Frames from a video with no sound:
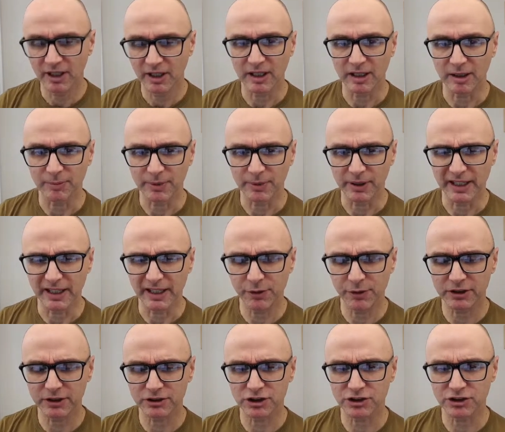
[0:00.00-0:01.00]
But if
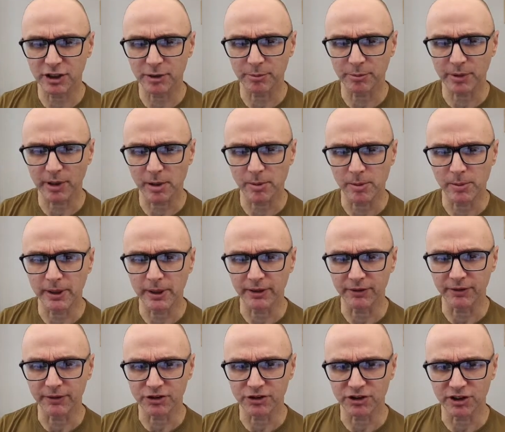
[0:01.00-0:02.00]
we're just going to probe
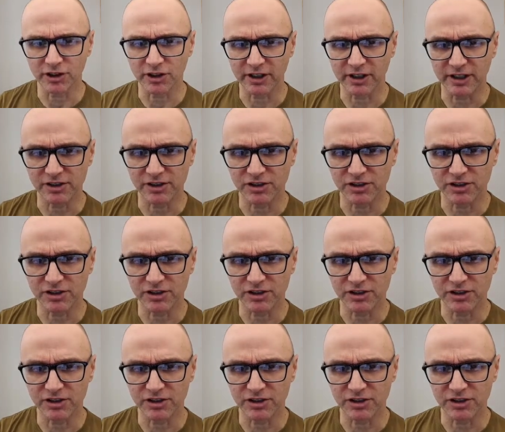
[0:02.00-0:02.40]
around the circuit,